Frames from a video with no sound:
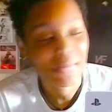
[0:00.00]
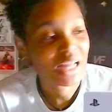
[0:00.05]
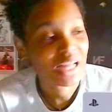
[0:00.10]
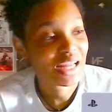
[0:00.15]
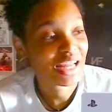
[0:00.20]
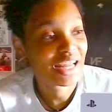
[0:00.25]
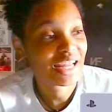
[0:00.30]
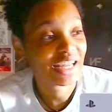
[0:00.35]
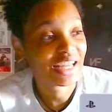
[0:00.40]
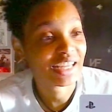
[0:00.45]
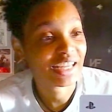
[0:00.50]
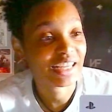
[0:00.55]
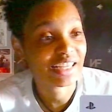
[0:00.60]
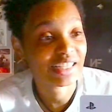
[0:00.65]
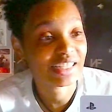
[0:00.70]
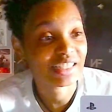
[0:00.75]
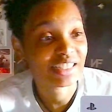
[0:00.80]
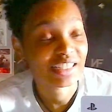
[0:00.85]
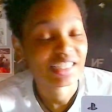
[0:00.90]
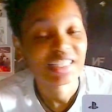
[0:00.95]

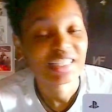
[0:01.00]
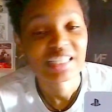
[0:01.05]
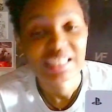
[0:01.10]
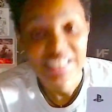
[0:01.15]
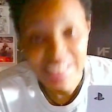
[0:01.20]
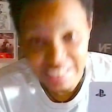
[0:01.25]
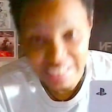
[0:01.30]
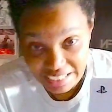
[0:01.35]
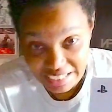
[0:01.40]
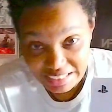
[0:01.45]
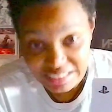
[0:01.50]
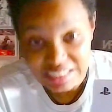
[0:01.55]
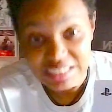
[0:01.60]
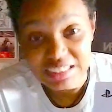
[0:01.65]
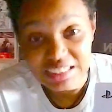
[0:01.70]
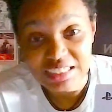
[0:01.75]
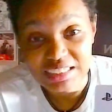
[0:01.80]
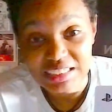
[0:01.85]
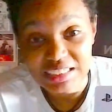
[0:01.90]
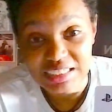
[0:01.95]
and get to
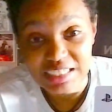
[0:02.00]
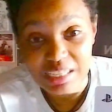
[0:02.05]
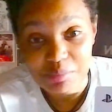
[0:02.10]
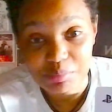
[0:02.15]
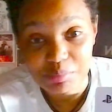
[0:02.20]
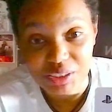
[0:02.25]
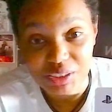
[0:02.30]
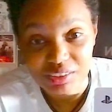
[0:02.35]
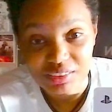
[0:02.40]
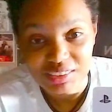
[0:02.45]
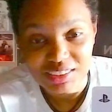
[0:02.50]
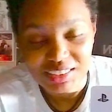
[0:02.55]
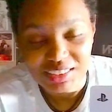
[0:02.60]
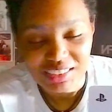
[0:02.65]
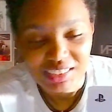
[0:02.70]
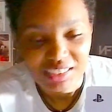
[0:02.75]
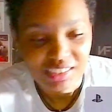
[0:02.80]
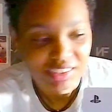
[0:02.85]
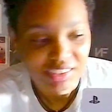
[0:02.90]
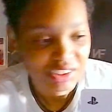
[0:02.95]
the stepping.
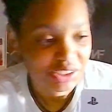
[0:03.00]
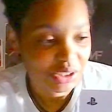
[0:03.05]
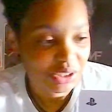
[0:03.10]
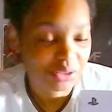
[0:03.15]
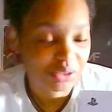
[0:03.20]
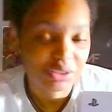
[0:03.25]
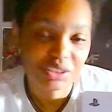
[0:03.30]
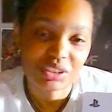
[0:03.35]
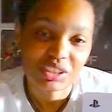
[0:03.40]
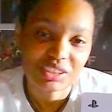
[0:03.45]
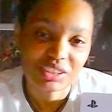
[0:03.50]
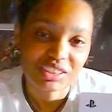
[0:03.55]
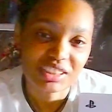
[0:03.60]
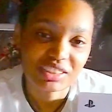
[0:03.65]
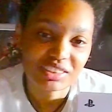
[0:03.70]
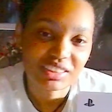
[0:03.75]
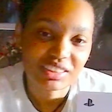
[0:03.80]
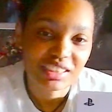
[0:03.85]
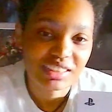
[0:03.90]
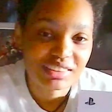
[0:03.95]
So until
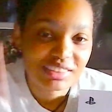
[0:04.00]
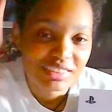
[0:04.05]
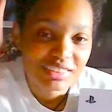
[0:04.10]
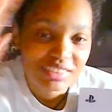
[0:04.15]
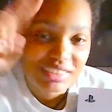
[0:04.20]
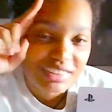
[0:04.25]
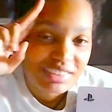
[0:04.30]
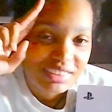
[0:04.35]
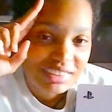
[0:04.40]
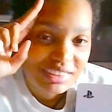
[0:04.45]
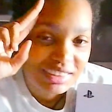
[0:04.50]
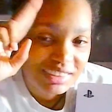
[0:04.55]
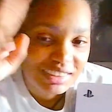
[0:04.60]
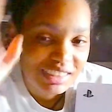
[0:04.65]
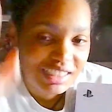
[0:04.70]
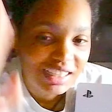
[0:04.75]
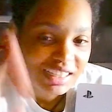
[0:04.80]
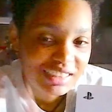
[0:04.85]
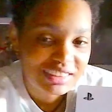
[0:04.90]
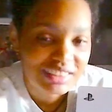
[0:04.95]
then,
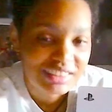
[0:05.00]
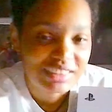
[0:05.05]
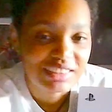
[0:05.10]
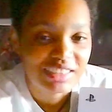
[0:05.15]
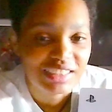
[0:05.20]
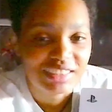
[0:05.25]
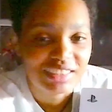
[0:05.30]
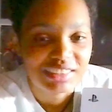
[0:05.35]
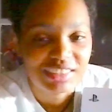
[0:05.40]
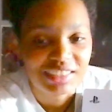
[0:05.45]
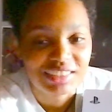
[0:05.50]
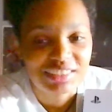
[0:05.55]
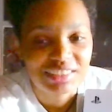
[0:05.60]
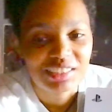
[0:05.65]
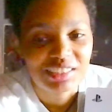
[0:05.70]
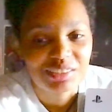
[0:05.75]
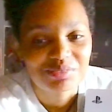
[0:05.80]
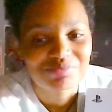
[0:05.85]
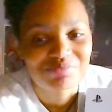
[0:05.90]
I'll see you guys next time.